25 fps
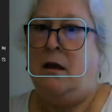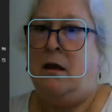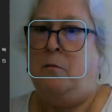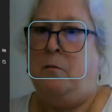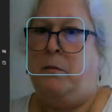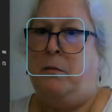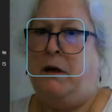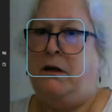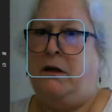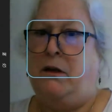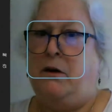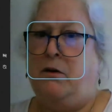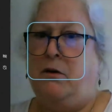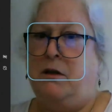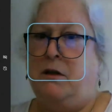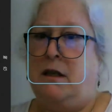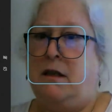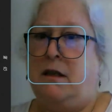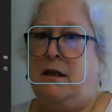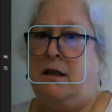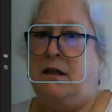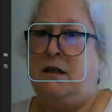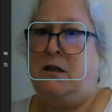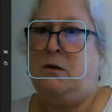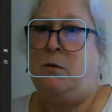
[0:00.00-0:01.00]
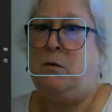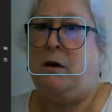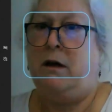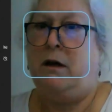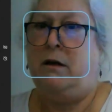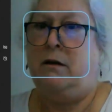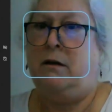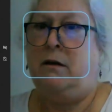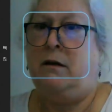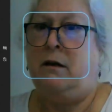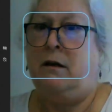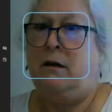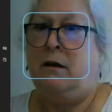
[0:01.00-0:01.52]
But notice in this
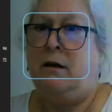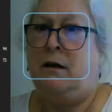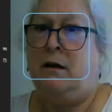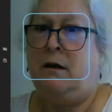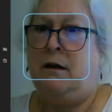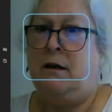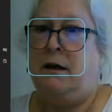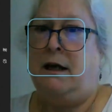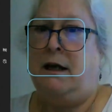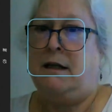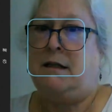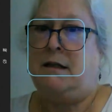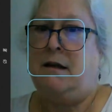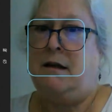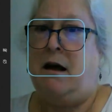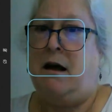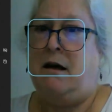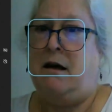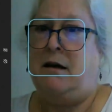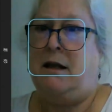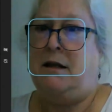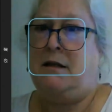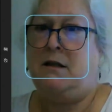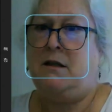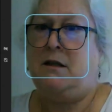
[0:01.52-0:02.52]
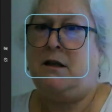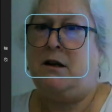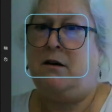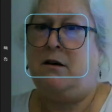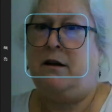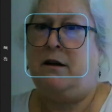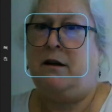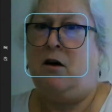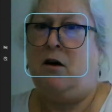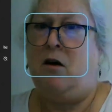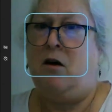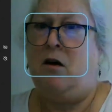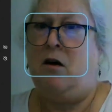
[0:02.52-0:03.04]
one, it's not
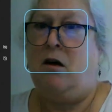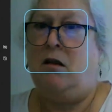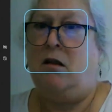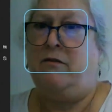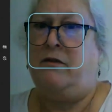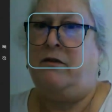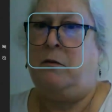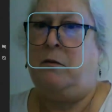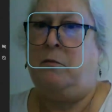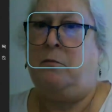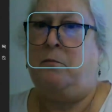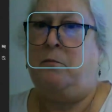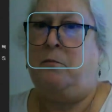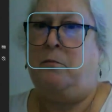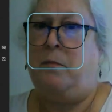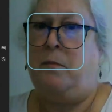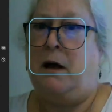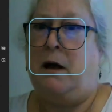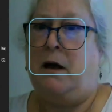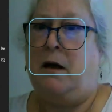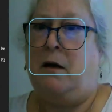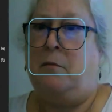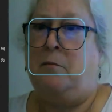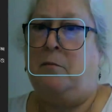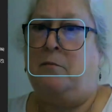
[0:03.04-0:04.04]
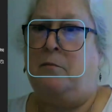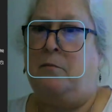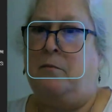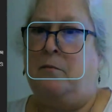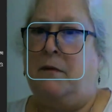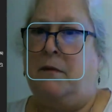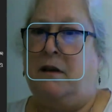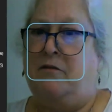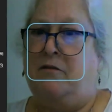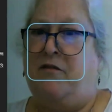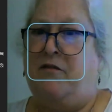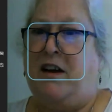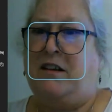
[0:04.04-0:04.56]
necessarily all of it.
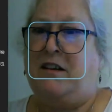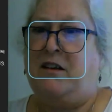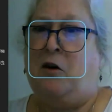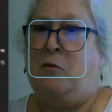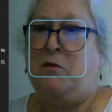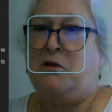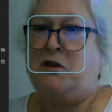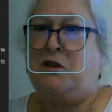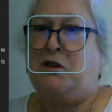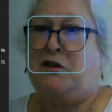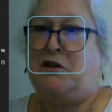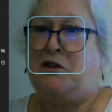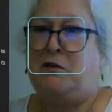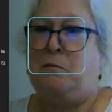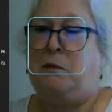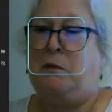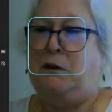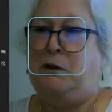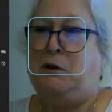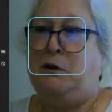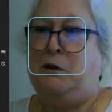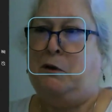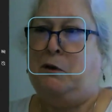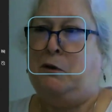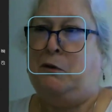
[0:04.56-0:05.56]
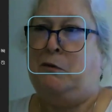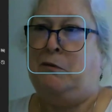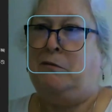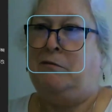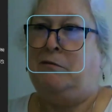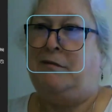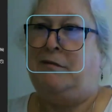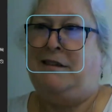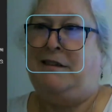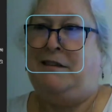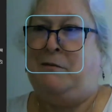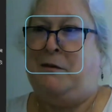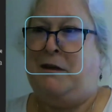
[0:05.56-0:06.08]
In fact, it almost looks blue
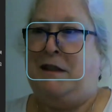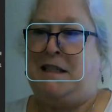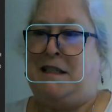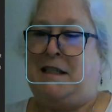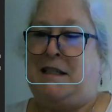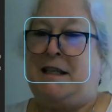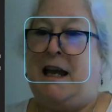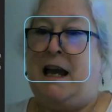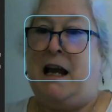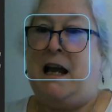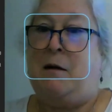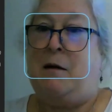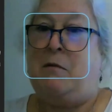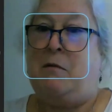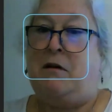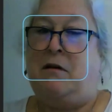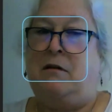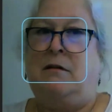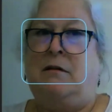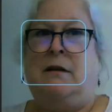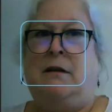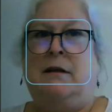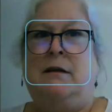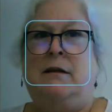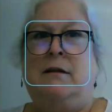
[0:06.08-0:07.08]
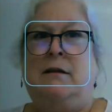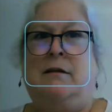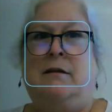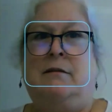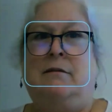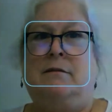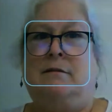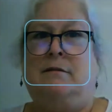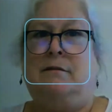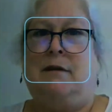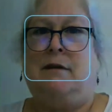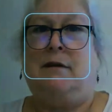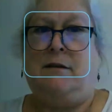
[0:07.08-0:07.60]
with this camera.
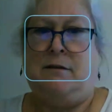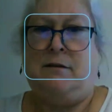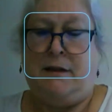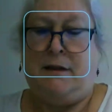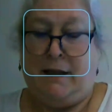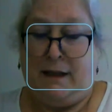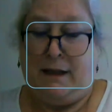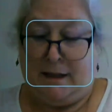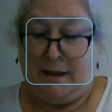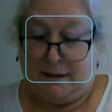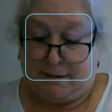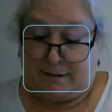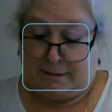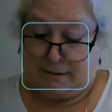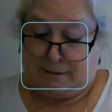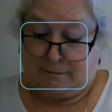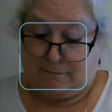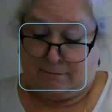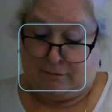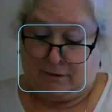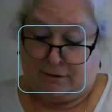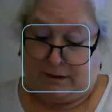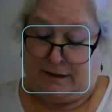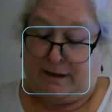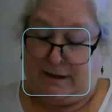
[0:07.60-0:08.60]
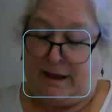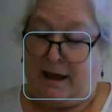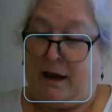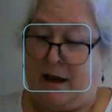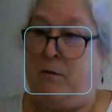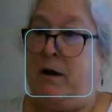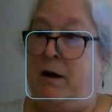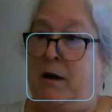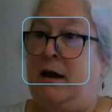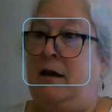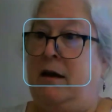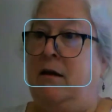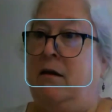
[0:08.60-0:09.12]
I don't think it's really that
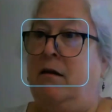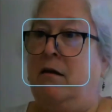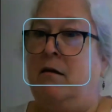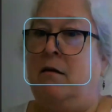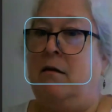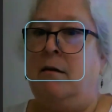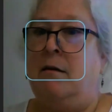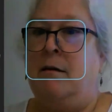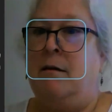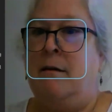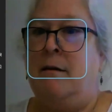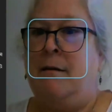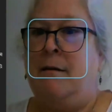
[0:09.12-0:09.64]
way here.